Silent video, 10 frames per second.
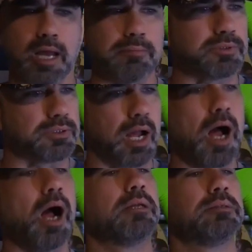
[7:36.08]
I'm
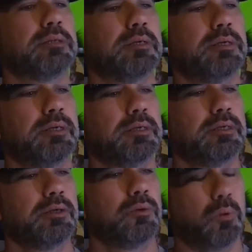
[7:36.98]
shocked.
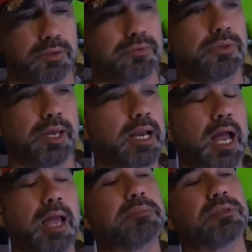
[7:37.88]
One thing
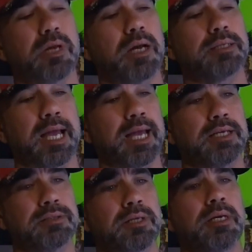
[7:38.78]
I am shocked at
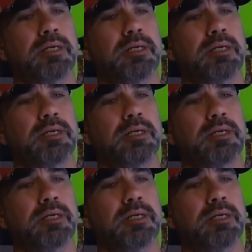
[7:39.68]
is